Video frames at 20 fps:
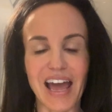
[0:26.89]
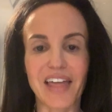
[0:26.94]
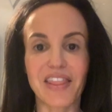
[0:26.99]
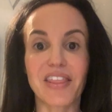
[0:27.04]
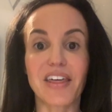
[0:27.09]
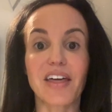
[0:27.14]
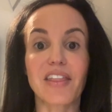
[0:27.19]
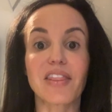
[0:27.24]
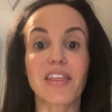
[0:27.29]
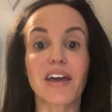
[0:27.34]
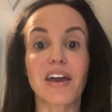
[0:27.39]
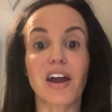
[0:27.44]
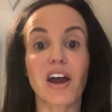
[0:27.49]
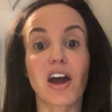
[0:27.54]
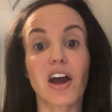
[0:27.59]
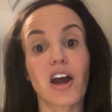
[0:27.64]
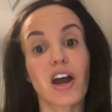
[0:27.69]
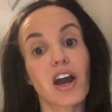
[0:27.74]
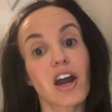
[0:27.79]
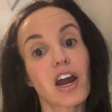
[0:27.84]
and then they
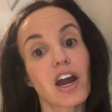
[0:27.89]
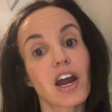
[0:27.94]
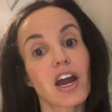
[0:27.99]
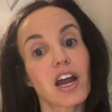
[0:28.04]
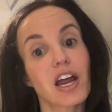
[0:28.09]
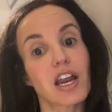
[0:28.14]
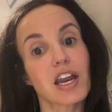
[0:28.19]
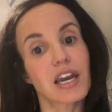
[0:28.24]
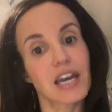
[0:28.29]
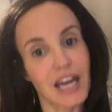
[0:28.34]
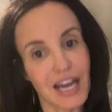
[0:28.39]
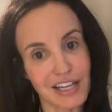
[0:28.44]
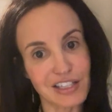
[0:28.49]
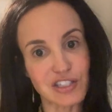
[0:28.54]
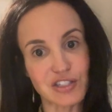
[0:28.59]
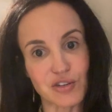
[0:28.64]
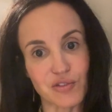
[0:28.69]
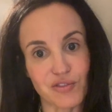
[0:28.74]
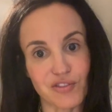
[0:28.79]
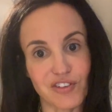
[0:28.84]
are not
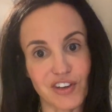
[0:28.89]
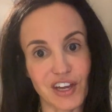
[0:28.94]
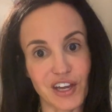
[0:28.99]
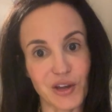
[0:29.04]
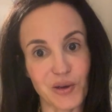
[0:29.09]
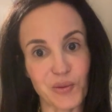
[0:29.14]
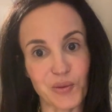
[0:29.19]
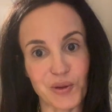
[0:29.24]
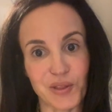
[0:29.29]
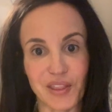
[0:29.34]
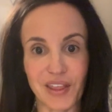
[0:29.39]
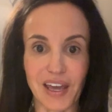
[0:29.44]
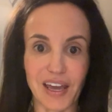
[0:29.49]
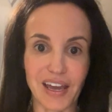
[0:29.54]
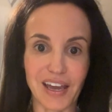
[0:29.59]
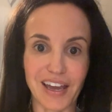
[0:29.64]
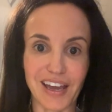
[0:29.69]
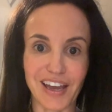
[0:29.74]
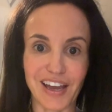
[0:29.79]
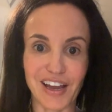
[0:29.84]
so fit when
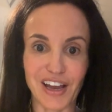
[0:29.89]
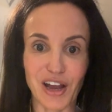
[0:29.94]
they